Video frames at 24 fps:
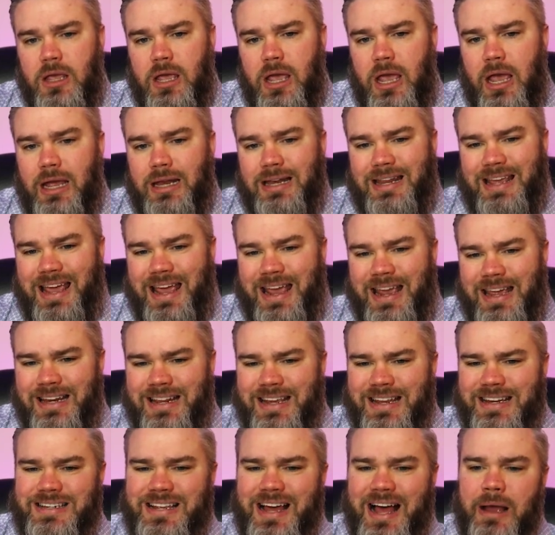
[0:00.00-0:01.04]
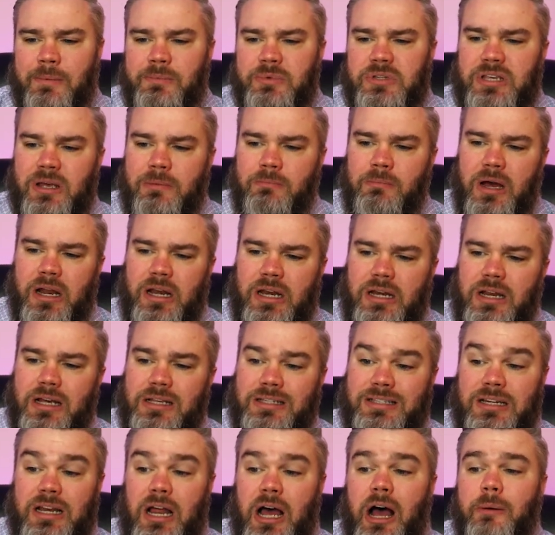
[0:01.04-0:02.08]
And anytime somebody
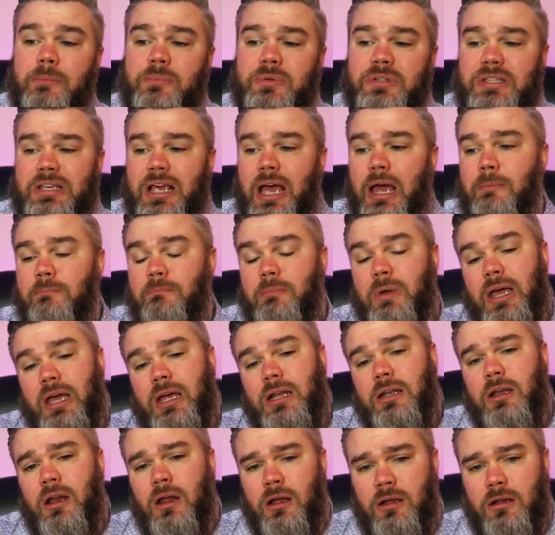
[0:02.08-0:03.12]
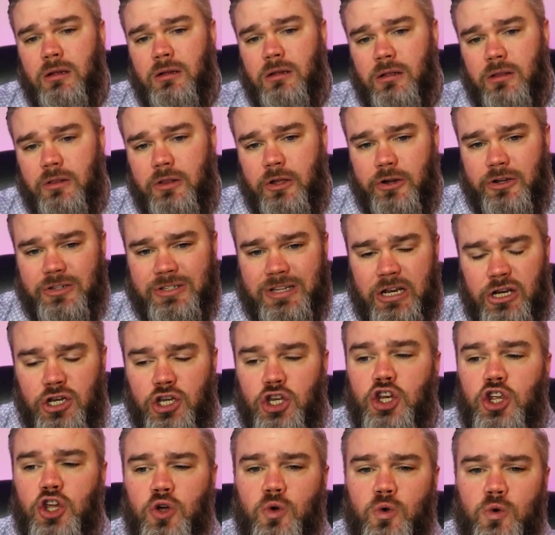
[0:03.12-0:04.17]
does an upset bid, there is a
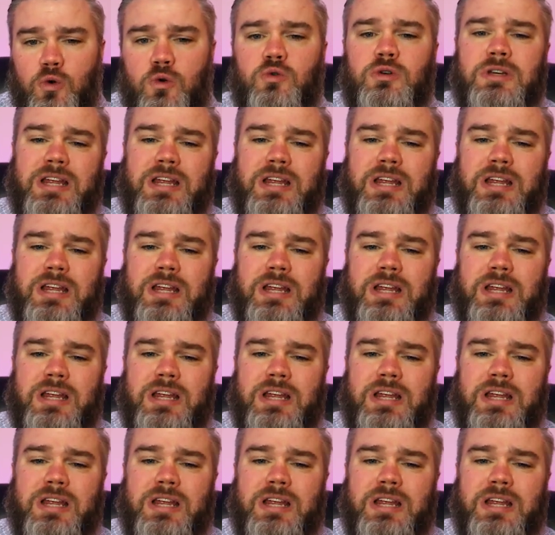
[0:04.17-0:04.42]
new